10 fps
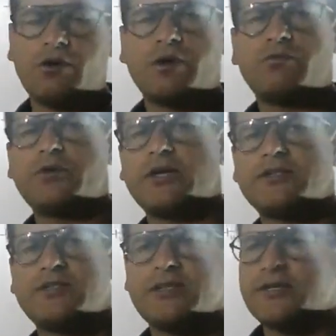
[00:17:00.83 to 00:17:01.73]
or we
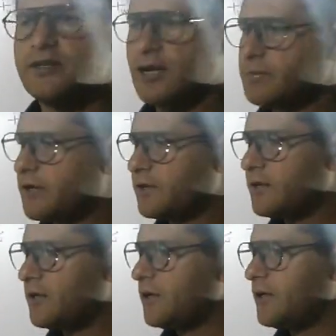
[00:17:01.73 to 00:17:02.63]
can say that hybrid
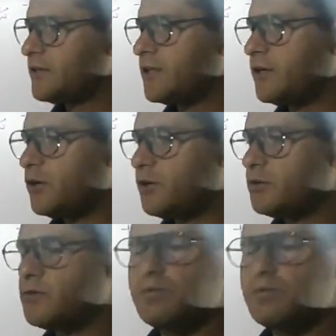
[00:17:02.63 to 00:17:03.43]
is an individual